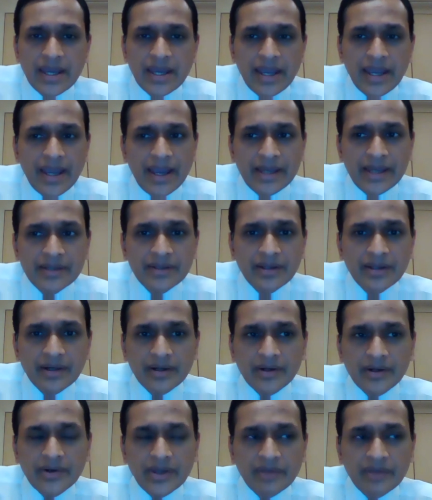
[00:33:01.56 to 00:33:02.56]
And
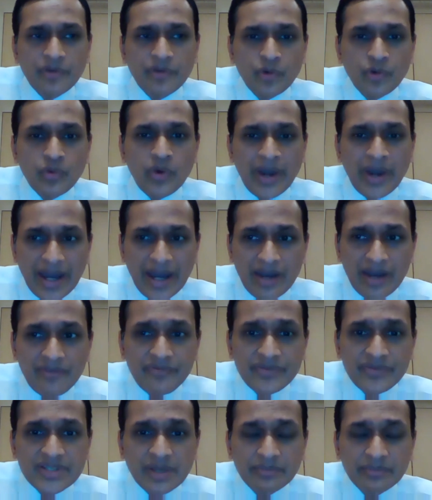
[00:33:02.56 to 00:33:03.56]
if you
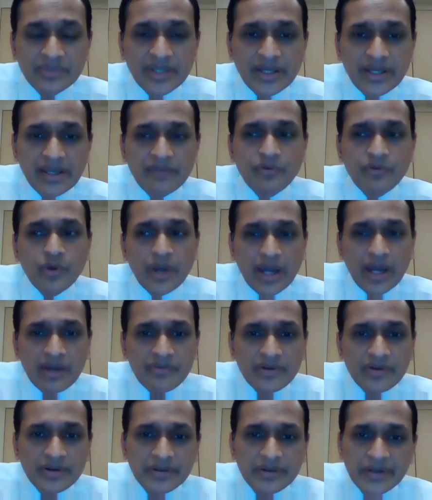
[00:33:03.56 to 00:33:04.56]
have something, if you have
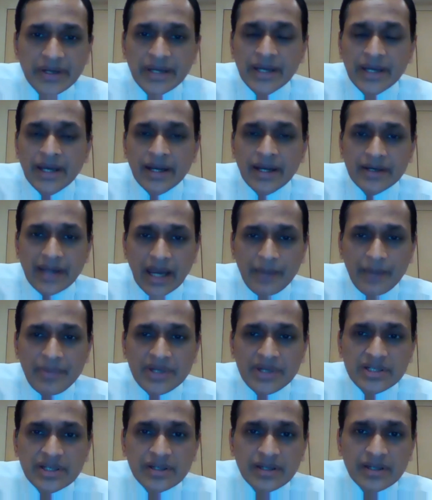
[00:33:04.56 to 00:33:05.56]
a
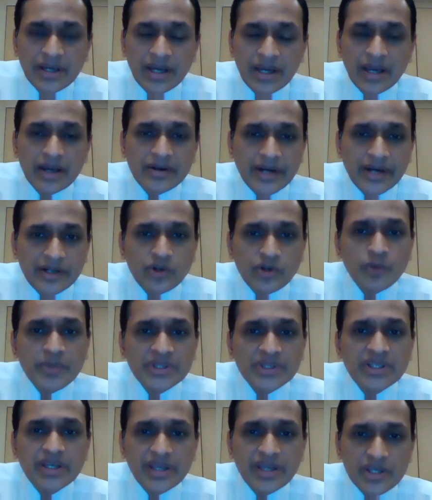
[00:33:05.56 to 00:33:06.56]
diabetic
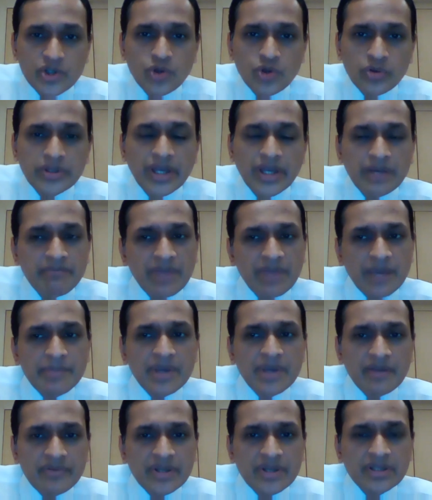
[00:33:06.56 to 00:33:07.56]
retinopathy issue, then
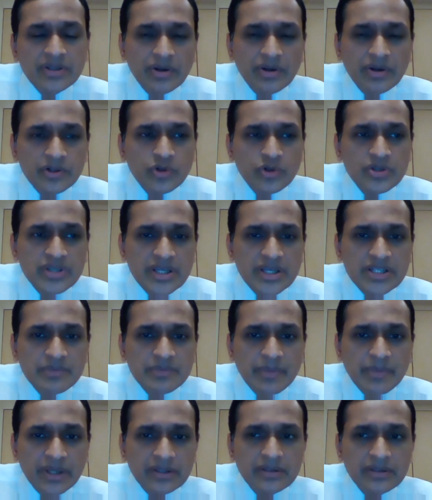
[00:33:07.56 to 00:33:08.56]
maybe every 3rd to 6th
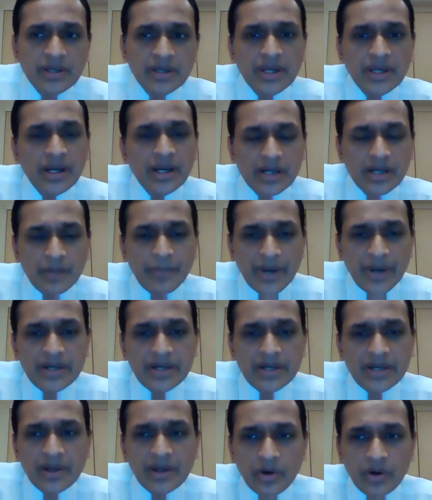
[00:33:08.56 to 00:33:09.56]
month,
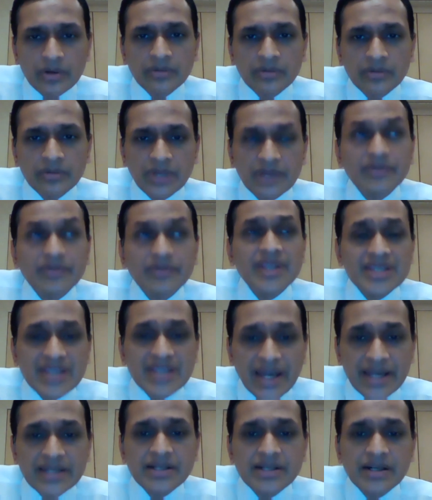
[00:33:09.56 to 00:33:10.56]
depending on even the
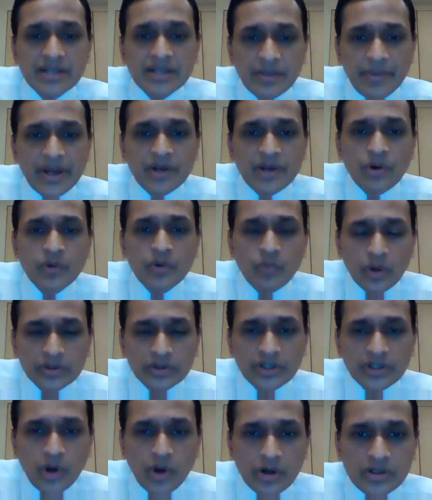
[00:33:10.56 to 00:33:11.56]
site and depending on what
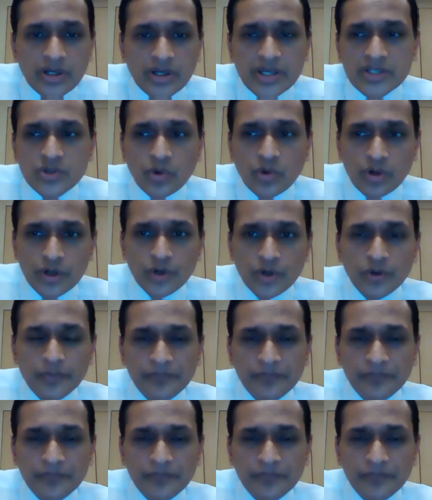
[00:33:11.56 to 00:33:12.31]
the doctor has told you.